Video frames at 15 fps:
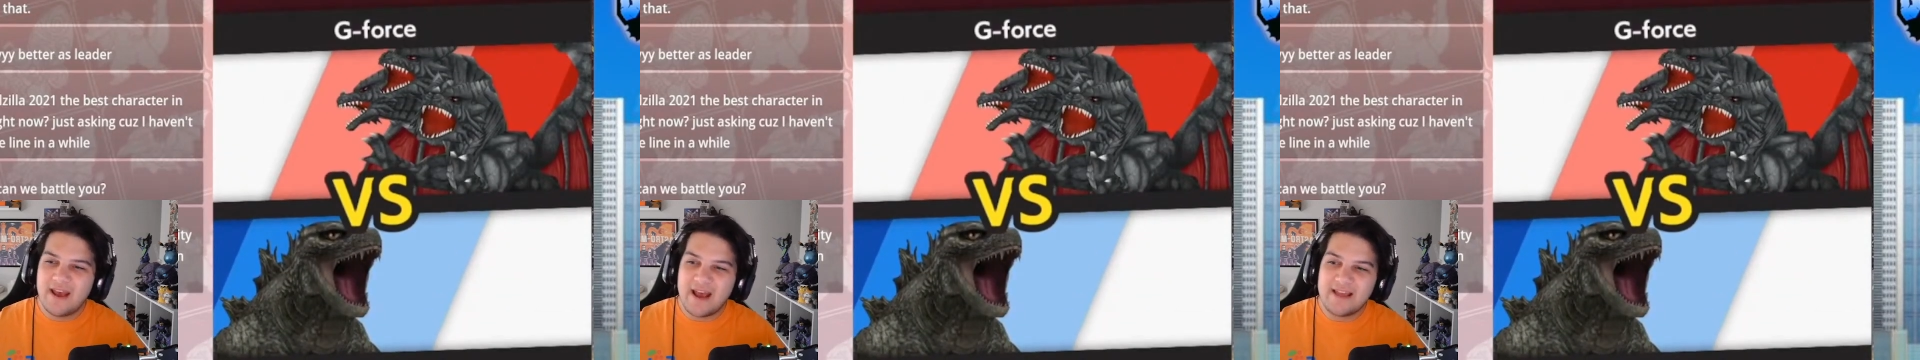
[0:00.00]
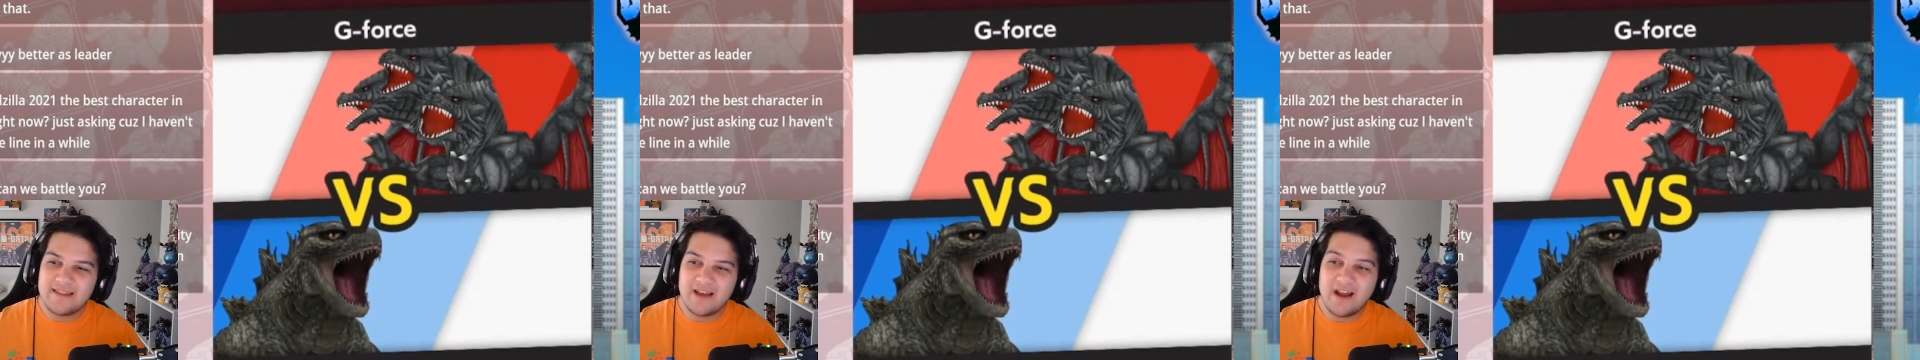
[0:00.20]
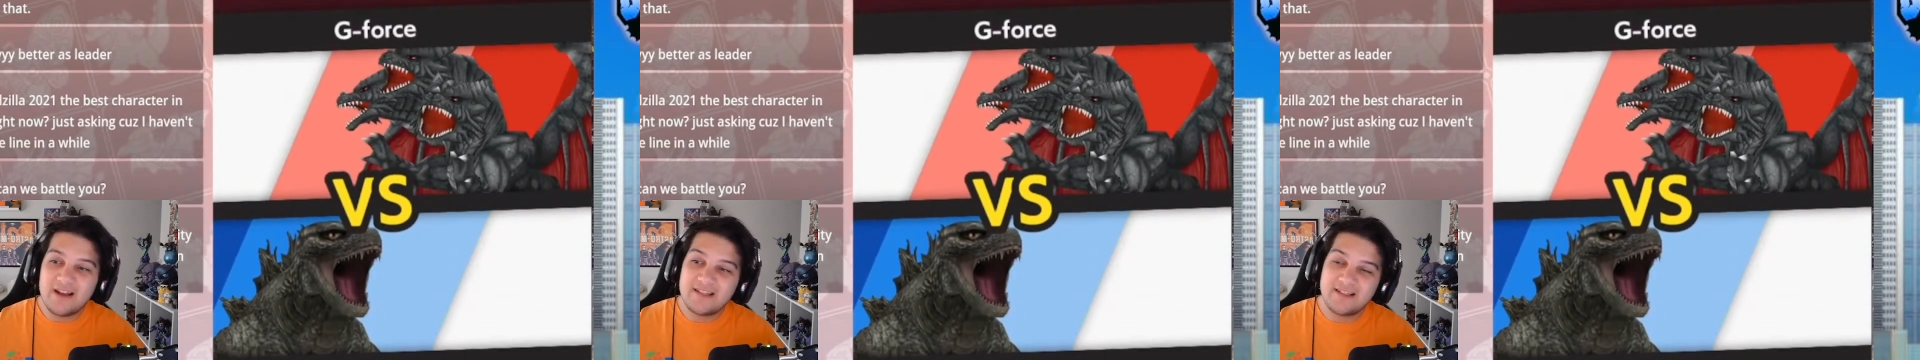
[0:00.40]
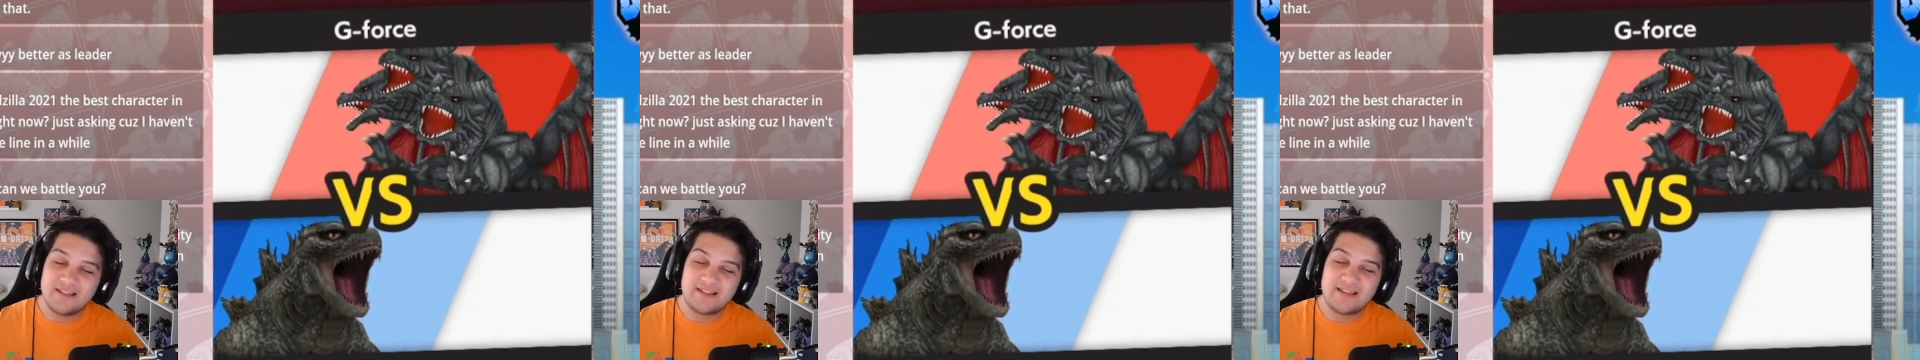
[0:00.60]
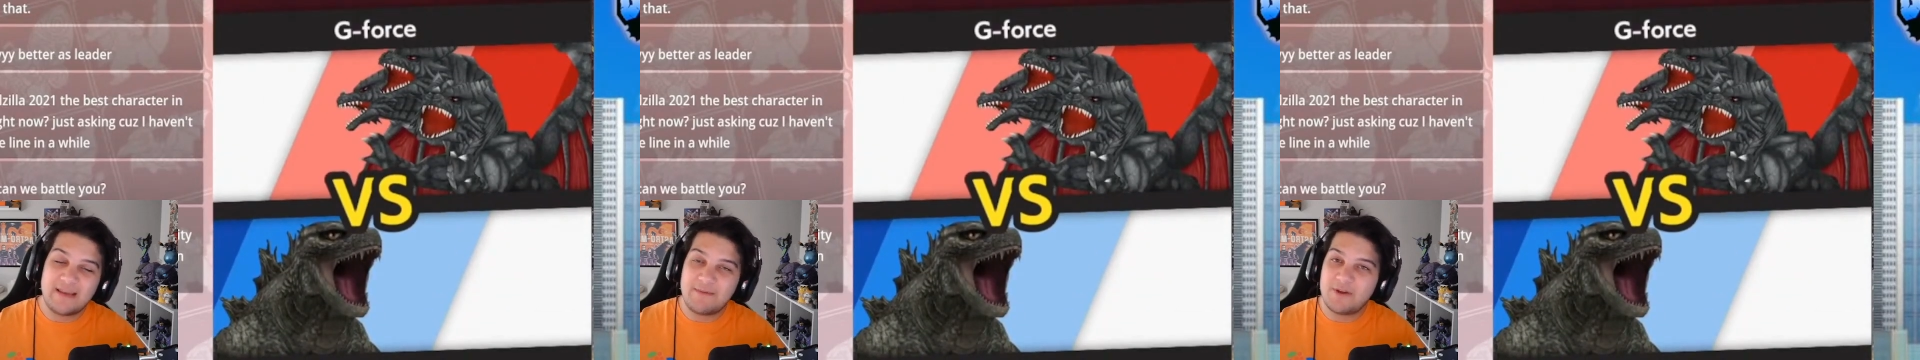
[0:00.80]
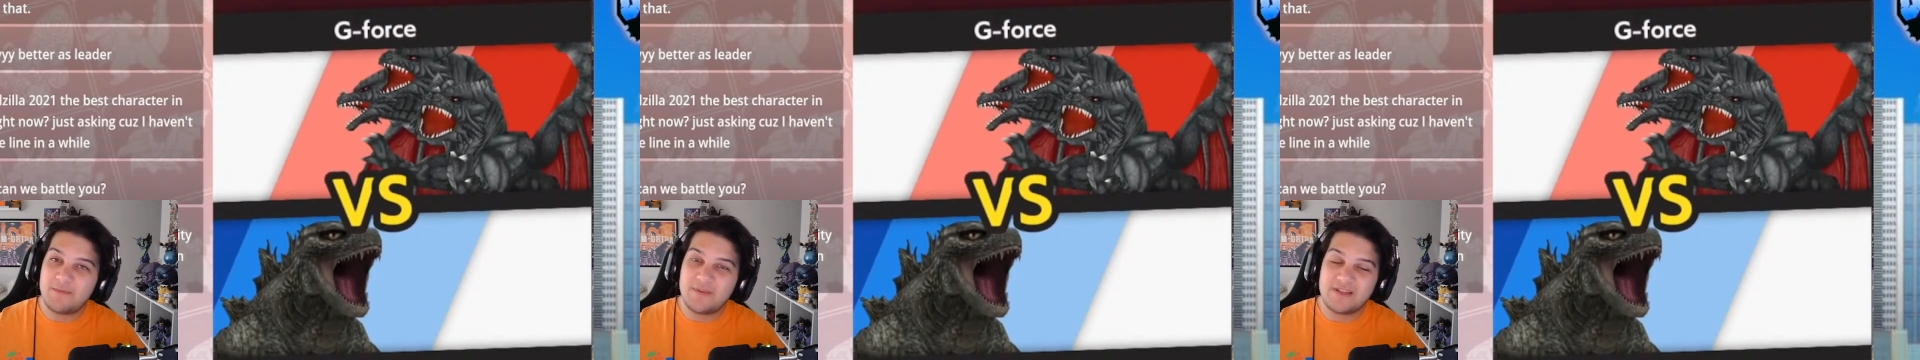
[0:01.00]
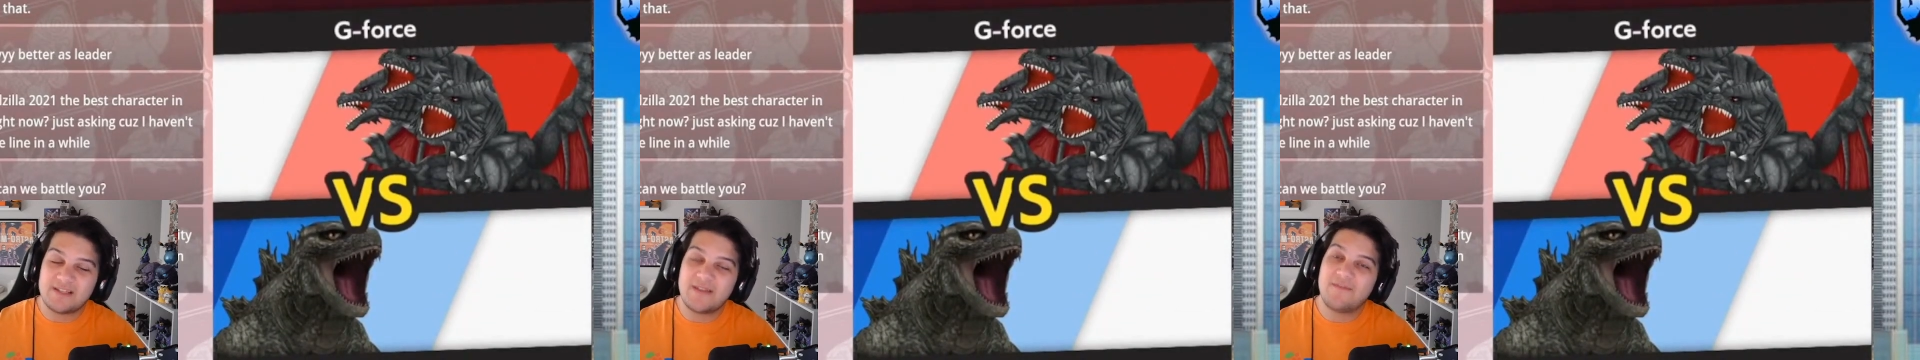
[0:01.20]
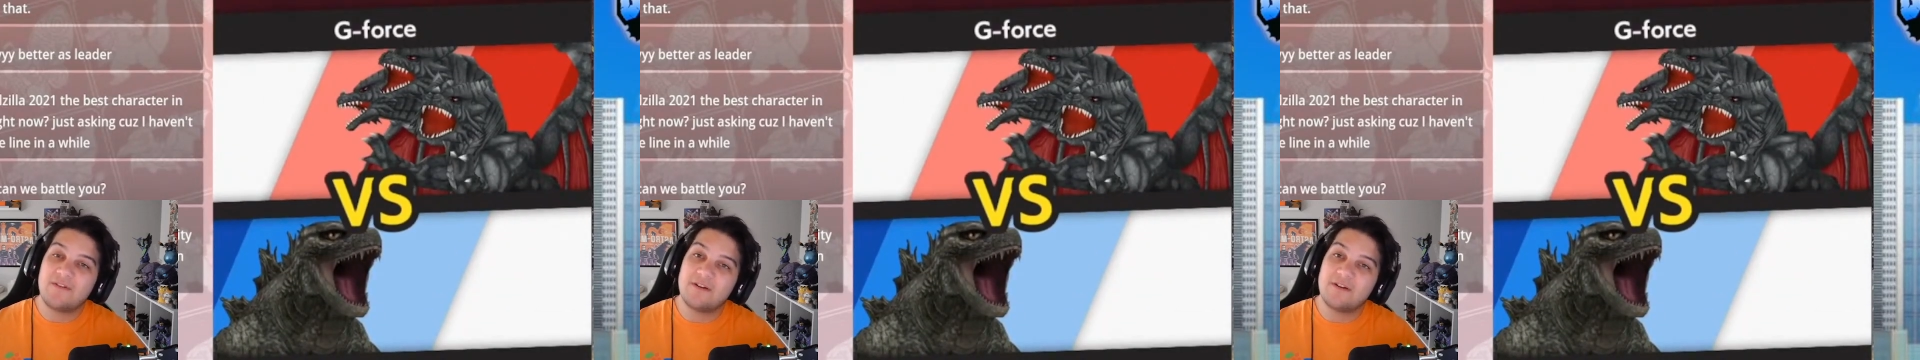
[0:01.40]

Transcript: And honestly, the same could be said